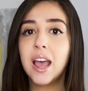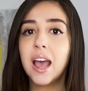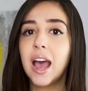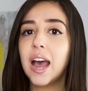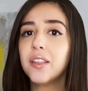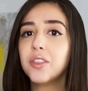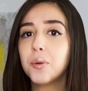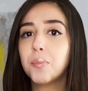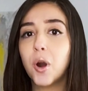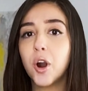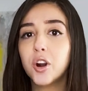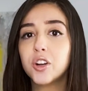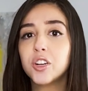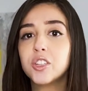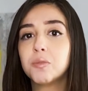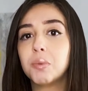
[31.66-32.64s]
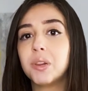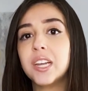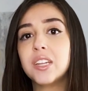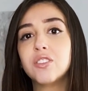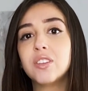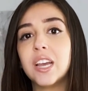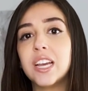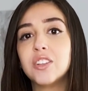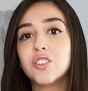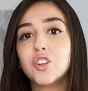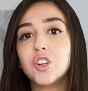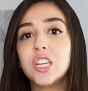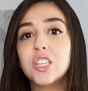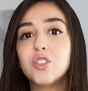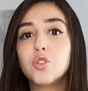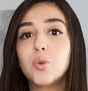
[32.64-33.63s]
and the parties plan to
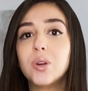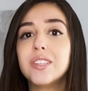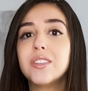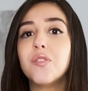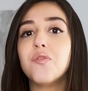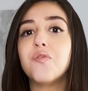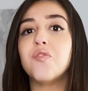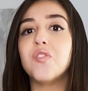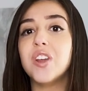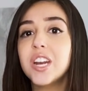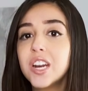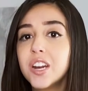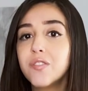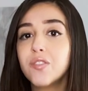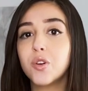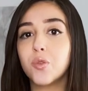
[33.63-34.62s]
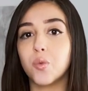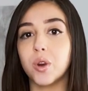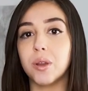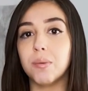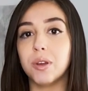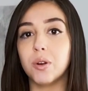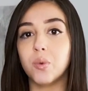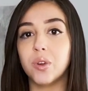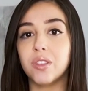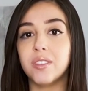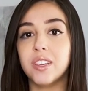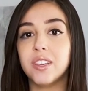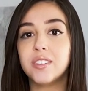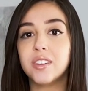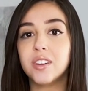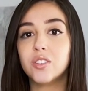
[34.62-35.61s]
enter into a definitive agreement with
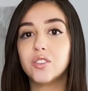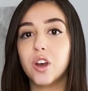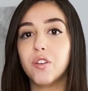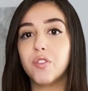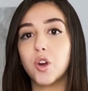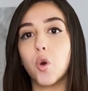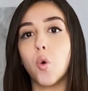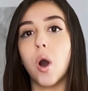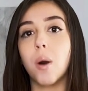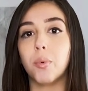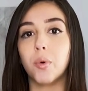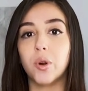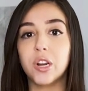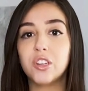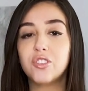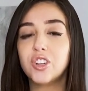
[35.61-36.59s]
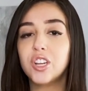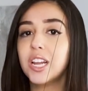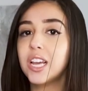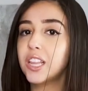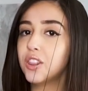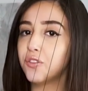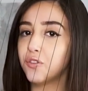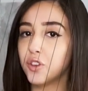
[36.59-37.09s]
details of the cooperation in the